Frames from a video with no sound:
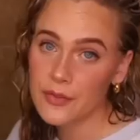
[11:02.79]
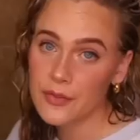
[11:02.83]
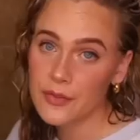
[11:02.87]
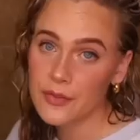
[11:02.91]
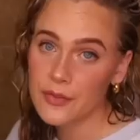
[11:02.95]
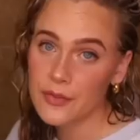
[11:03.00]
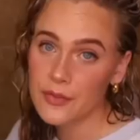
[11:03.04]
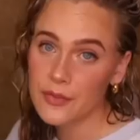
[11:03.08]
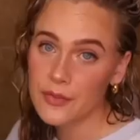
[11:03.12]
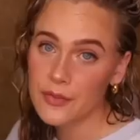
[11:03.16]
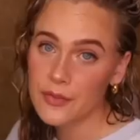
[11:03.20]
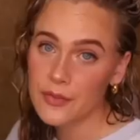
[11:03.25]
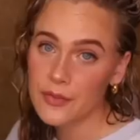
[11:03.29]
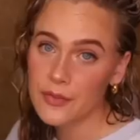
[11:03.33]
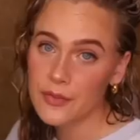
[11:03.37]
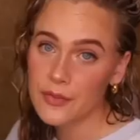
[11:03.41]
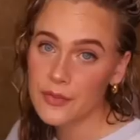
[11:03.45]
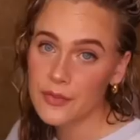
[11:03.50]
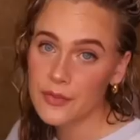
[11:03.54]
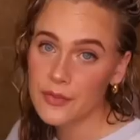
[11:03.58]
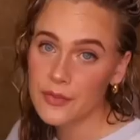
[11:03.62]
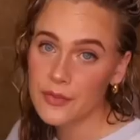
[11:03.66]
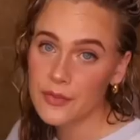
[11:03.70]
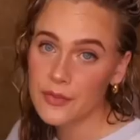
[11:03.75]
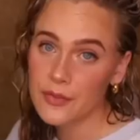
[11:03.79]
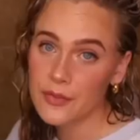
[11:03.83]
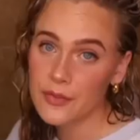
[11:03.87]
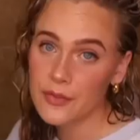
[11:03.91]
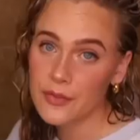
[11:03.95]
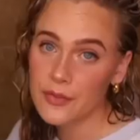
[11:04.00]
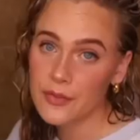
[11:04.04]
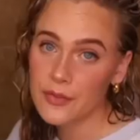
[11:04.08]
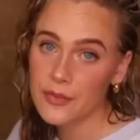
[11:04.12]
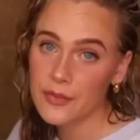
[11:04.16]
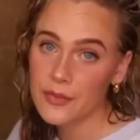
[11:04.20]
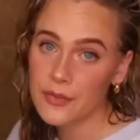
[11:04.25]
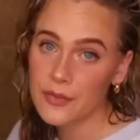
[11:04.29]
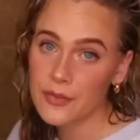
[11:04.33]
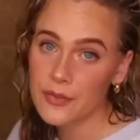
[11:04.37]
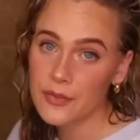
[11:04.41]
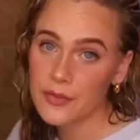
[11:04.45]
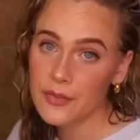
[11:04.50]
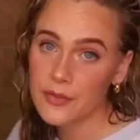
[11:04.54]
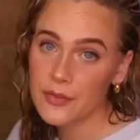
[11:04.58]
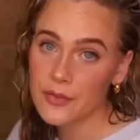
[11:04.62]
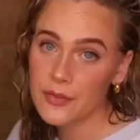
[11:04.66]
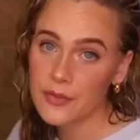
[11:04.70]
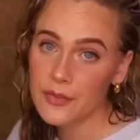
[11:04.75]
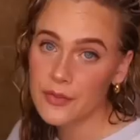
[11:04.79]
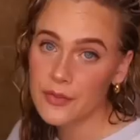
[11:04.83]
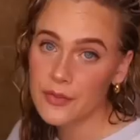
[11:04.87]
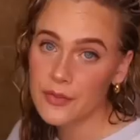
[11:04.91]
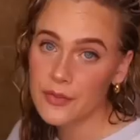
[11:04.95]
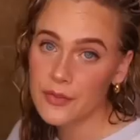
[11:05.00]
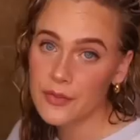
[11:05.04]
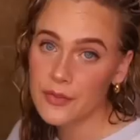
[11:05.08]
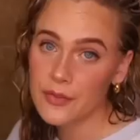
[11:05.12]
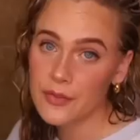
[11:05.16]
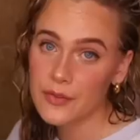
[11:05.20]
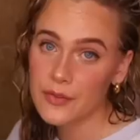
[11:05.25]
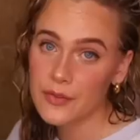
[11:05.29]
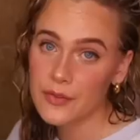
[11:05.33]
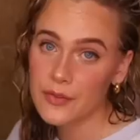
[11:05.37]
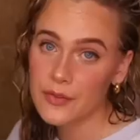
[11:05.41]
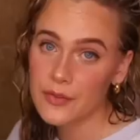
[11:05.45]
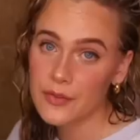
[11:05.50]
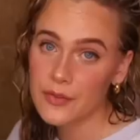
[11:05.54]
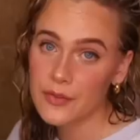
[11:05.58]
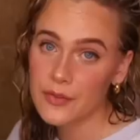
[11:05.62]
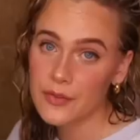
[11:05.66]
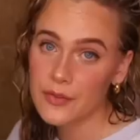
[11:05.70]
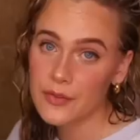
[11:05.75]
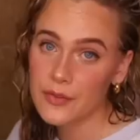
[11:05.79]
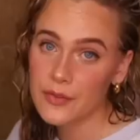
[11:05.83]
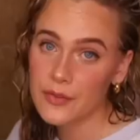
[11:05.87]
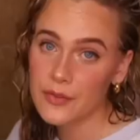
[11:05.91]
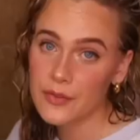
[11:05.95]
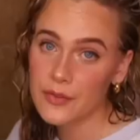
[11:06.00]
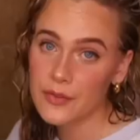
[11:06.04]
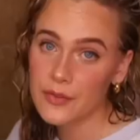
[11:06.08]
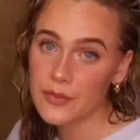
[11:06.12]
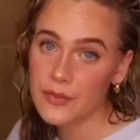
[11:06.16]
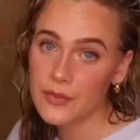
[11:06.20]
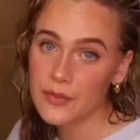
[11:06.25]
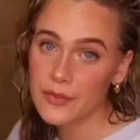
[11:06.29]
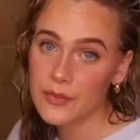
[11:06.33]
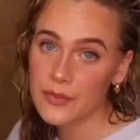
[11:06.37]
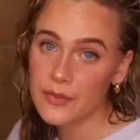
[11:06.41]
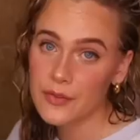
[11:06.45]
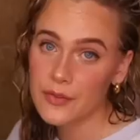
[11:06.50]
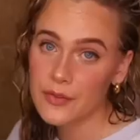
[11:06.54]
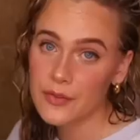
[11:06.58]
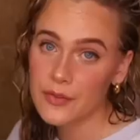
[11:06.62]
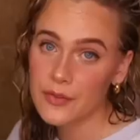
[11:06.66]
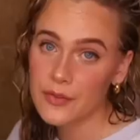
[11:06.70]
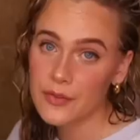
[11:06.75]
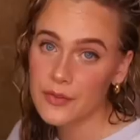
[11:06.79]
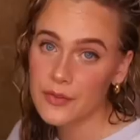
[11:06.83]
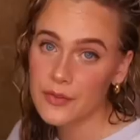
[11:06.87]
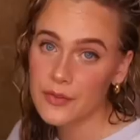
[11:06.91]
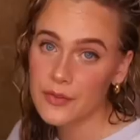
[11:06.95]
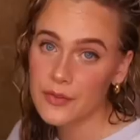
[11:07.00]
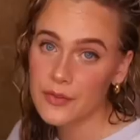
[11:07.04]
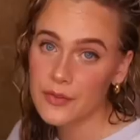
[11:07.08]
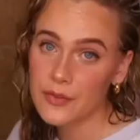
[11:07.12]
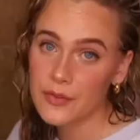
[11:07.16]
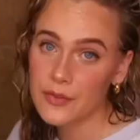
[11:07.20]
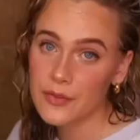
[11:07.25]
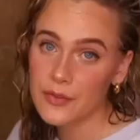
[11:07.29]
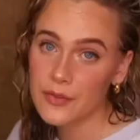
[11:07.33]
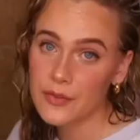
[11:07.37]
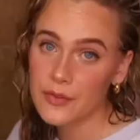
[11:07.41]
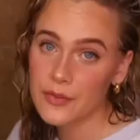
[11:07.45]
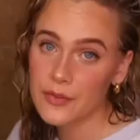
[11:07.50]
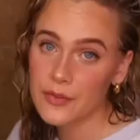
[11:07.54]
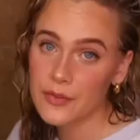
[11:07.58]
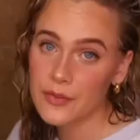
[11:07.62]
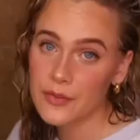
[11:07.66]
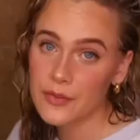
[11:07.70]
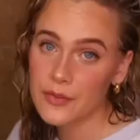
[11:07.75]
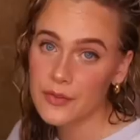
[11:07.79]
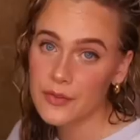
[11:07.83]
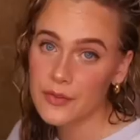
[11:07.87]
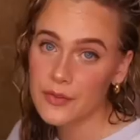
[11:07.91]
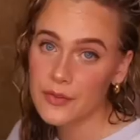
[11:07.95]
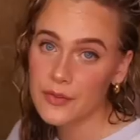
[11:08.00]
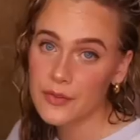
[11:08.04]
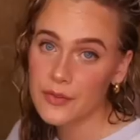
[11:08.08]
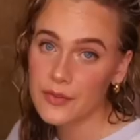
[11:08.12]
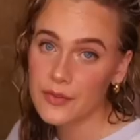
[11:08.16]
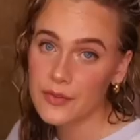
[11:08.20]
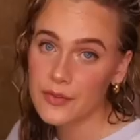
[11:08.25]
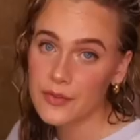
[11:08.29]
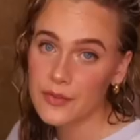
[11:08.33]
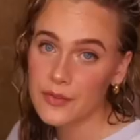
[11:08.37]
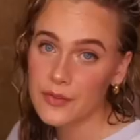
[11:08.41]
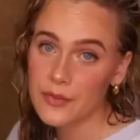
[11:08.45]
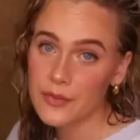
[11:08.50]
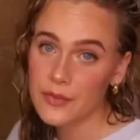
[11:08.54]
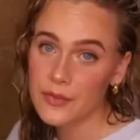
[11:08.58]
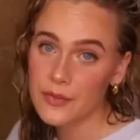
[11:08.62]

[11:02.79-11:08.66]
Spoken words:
[no speech]